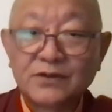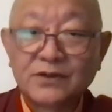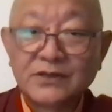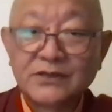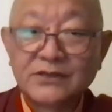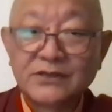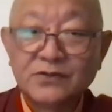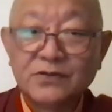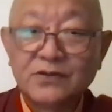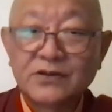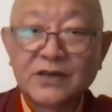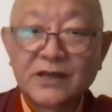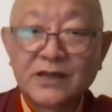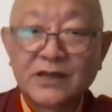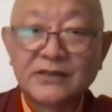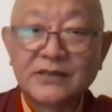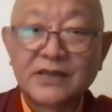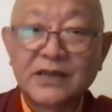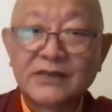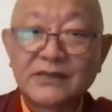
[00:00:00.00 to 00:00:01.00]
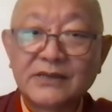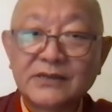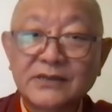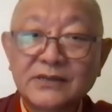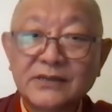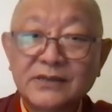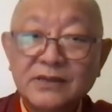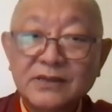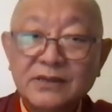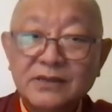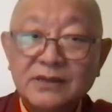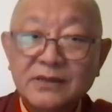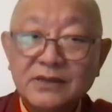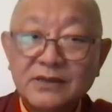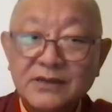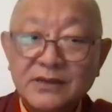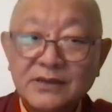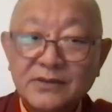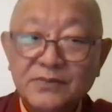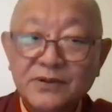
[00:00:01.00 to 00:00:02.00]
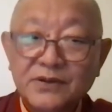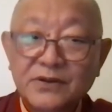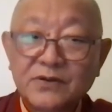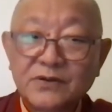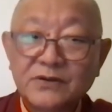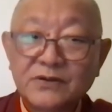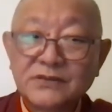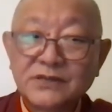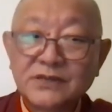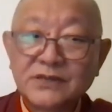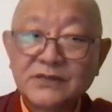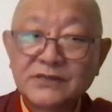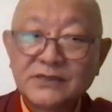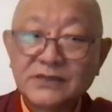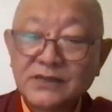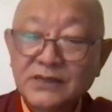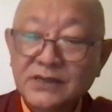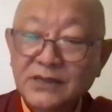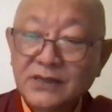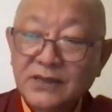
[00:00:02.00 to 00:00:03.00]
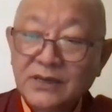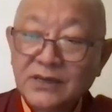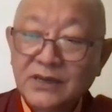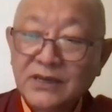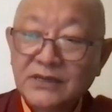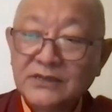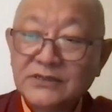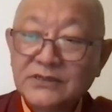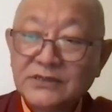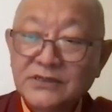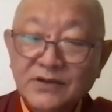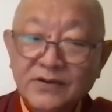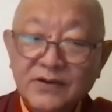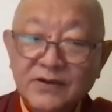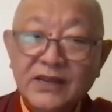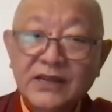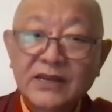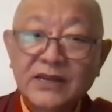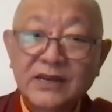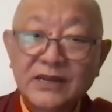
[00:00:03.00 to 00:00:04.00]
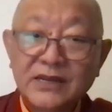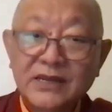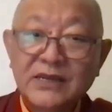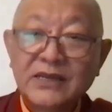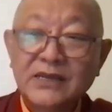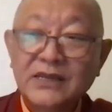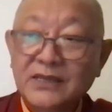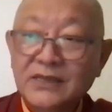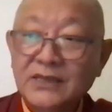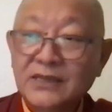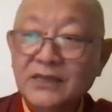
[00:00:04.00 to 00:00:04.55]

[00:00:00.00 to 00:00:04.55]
It's not like that, because it's directly,